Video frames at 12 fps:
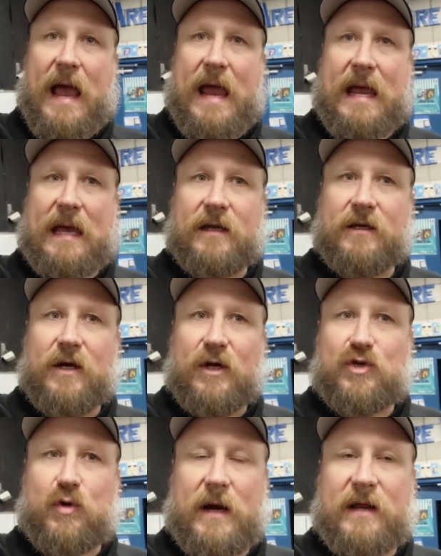and
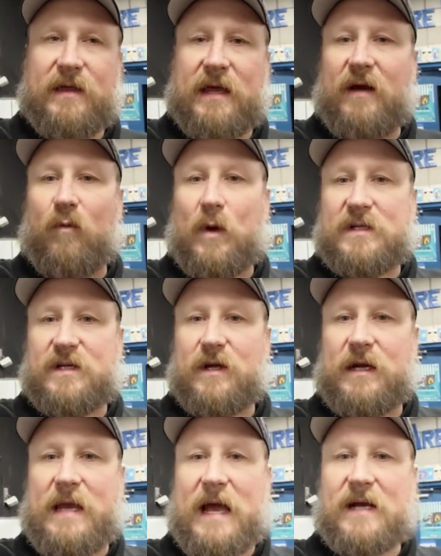try to think what's
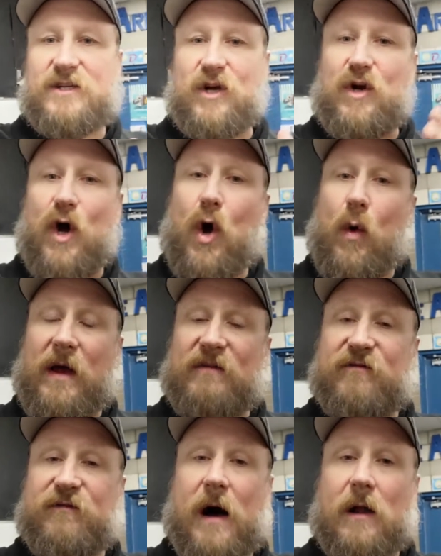going to next, go
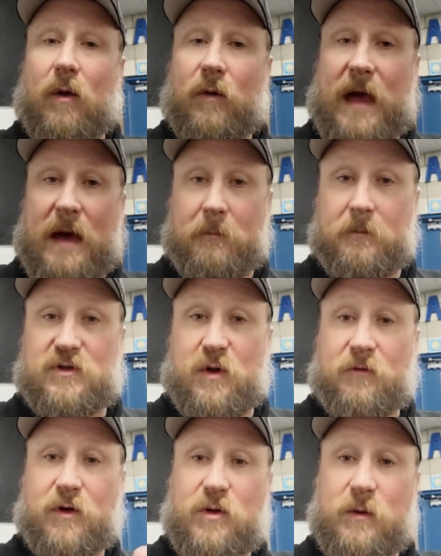and follow that. So
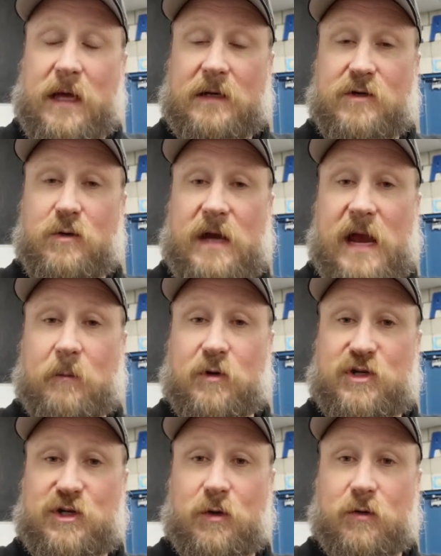if you're doing that 2-camera
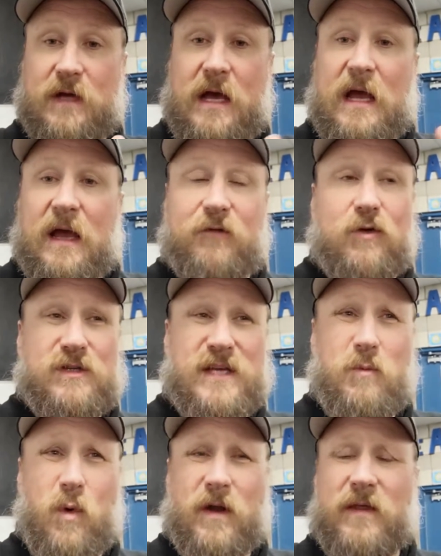shoot, if you
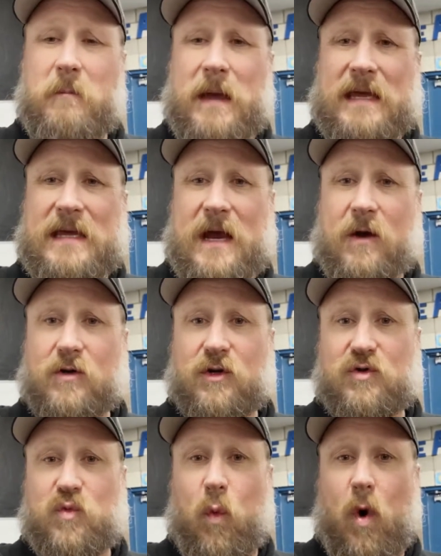see one of the main
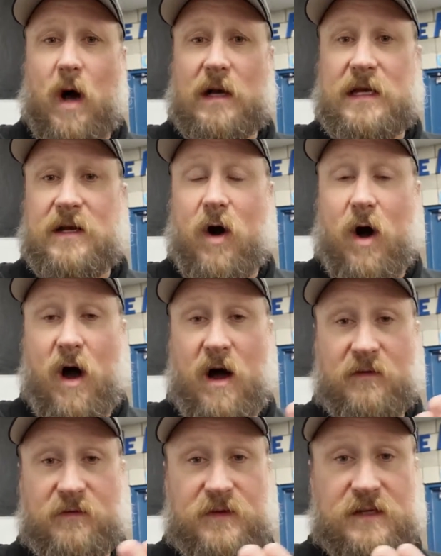characters walking
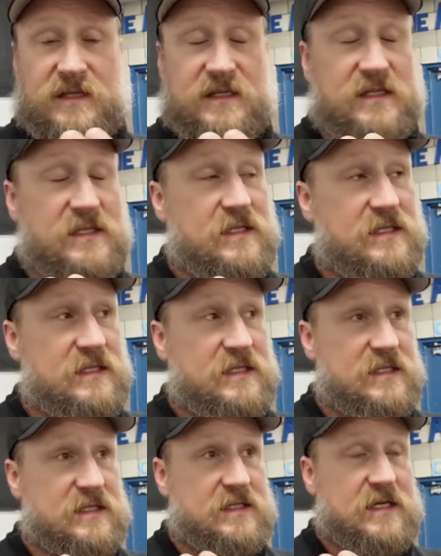off the
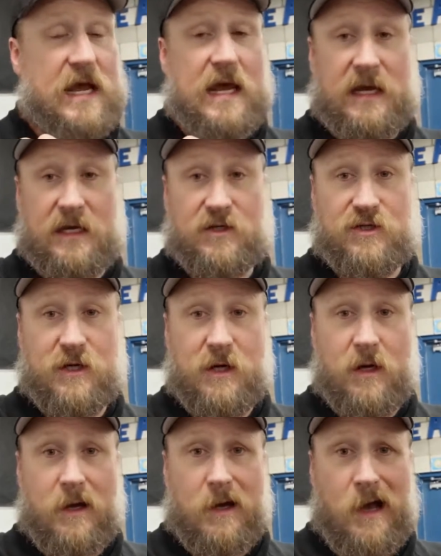stage,
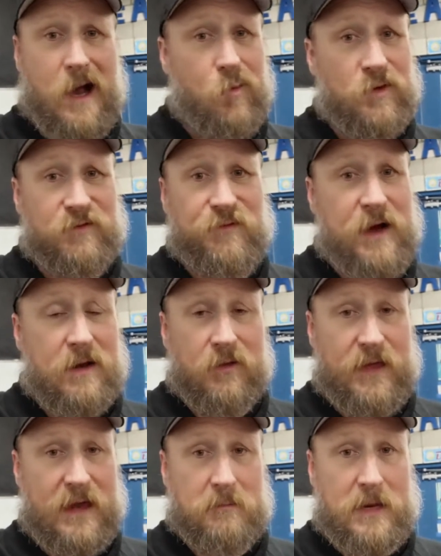I wouldn't follow
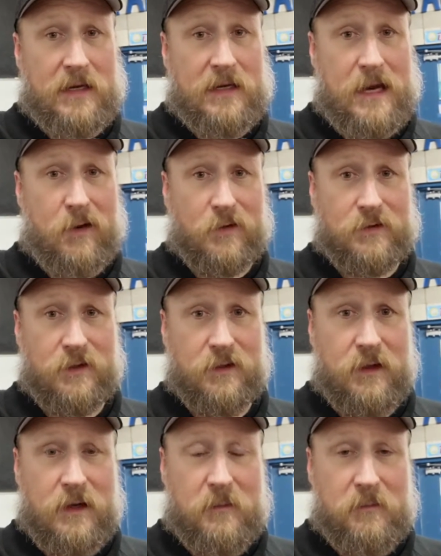that main character
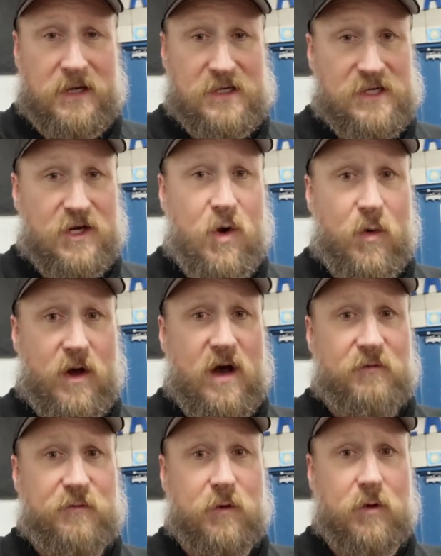because they're going
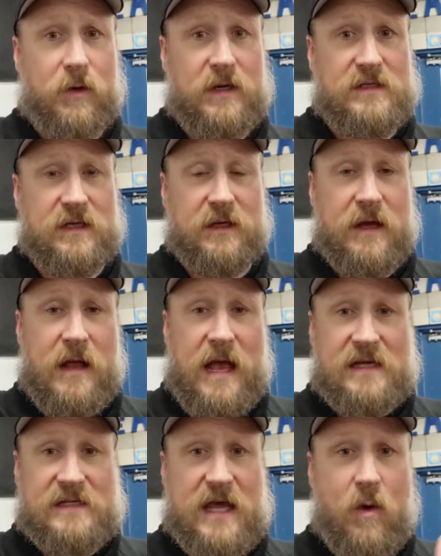off for a reason.
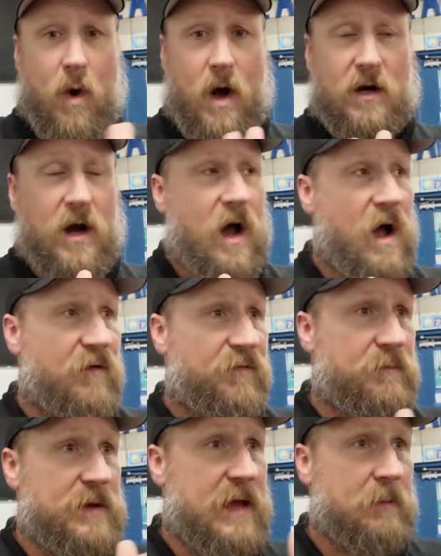As they walk
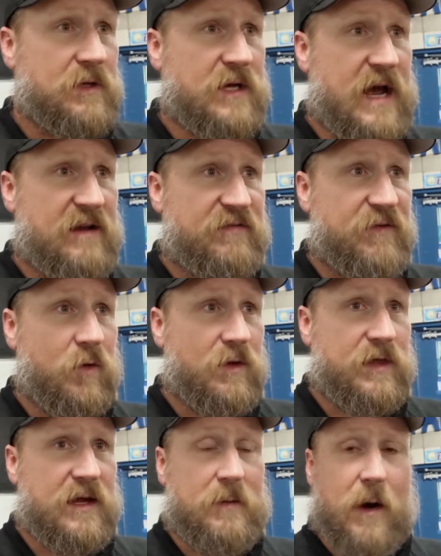off, be able to kind of
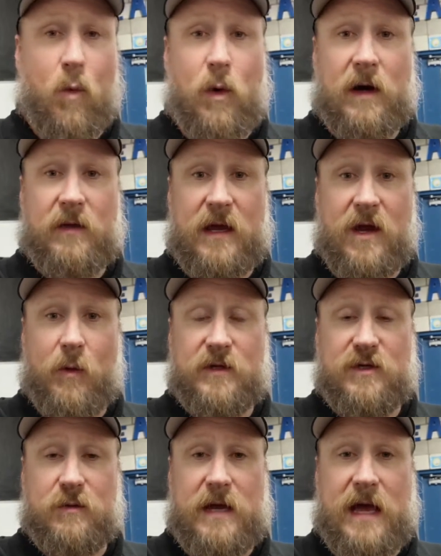think about where they're going
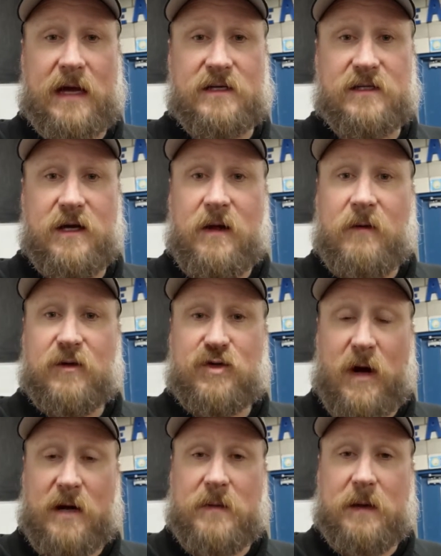to next,
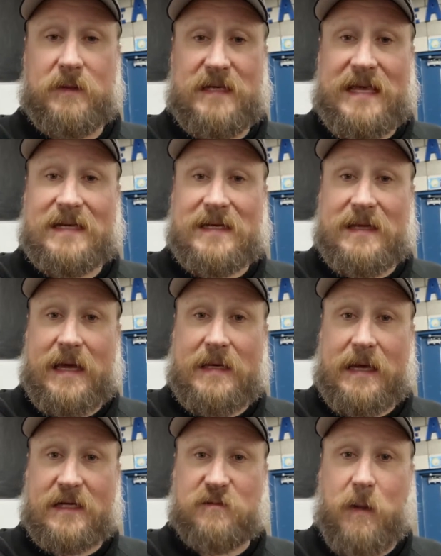try to be able to get to that
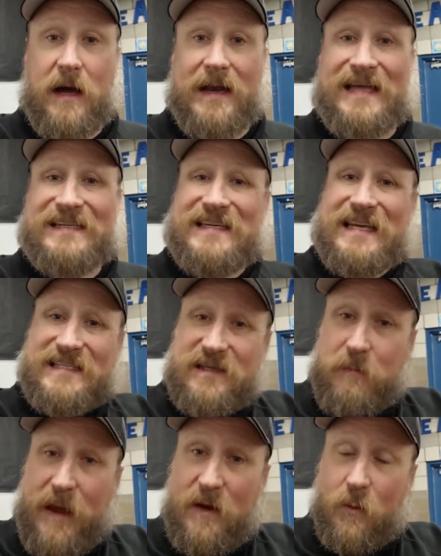next spot,
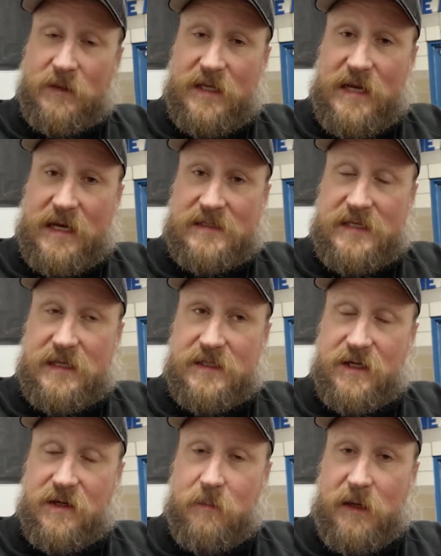anticipate what the next thing's
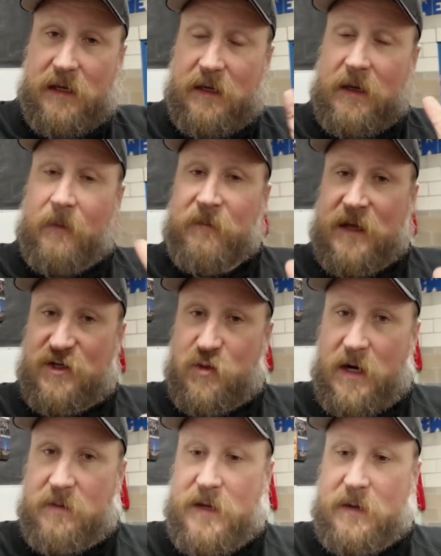going to be, and
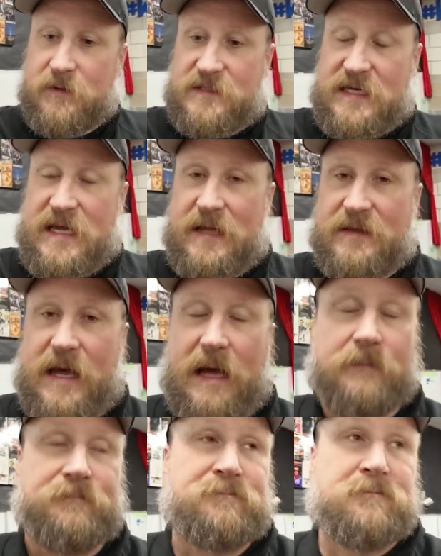try to be able to get
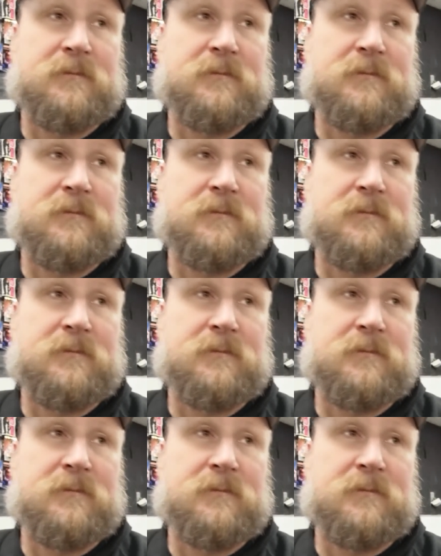that.